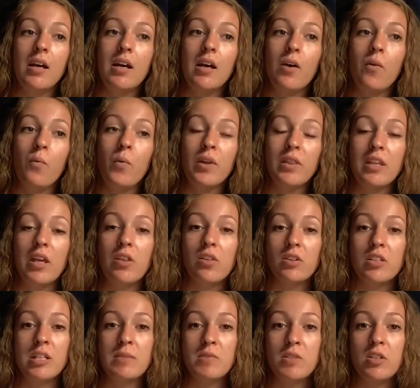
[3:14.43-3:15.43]
what the other
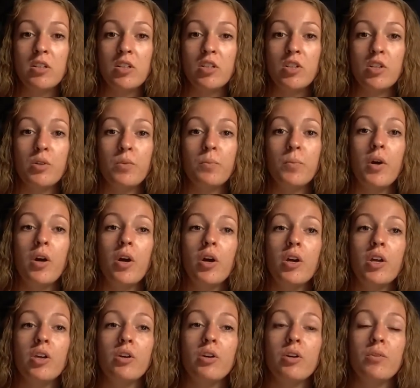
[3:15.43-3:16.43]
team's going to do.
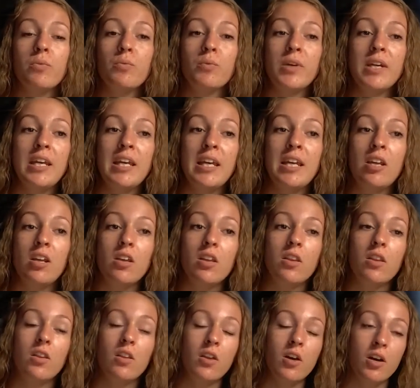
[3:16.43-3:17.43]
You can read
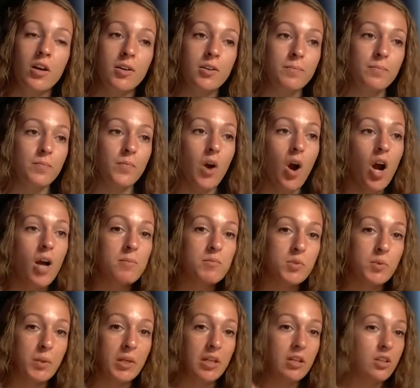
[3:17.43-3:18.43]
the arm
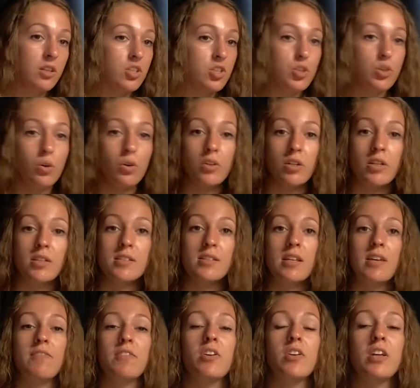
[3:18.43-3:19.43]
swing, the shoulders,
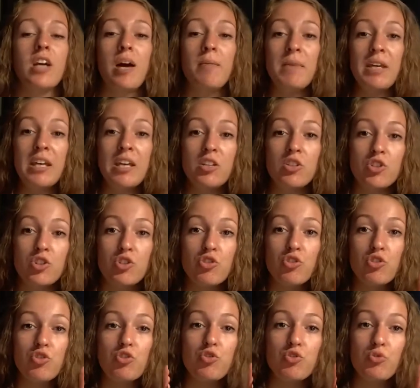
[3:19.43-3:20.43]
if they're coming in
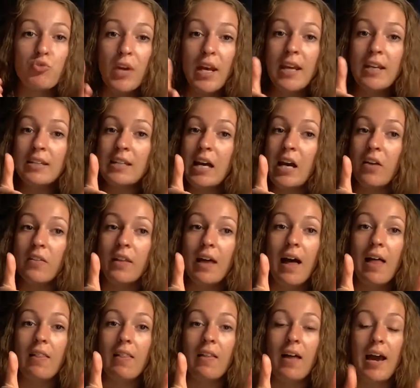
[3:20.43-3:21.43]
straight down
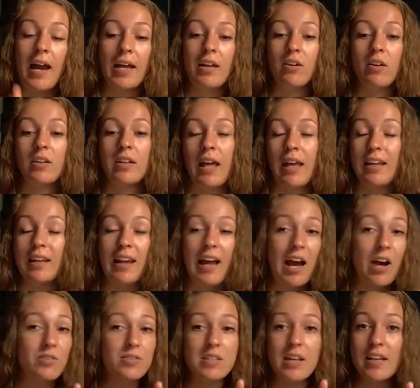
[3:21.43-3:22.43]
that line on like an
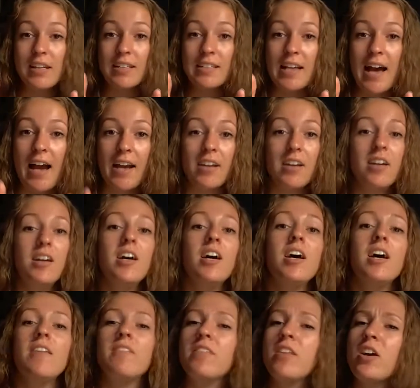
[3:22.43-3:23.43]
outside attack.
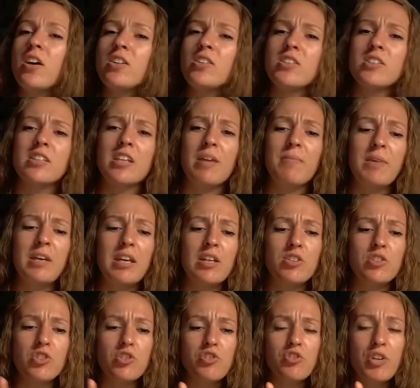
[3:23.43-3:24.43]
If they're just coming in
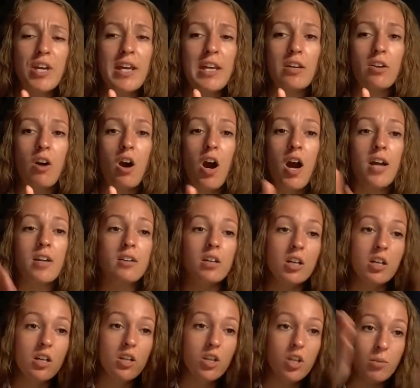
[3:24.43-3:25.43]
straight and hard,
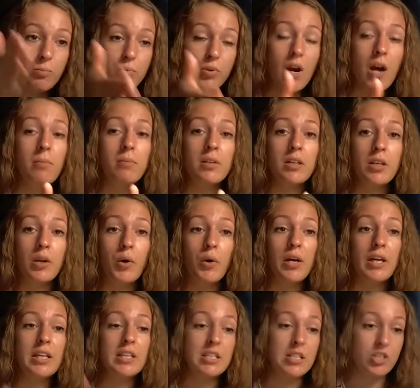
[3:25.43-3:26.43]
they're probably
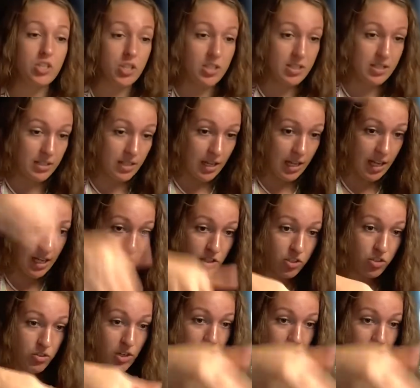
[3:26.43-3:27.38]
going to just hit straight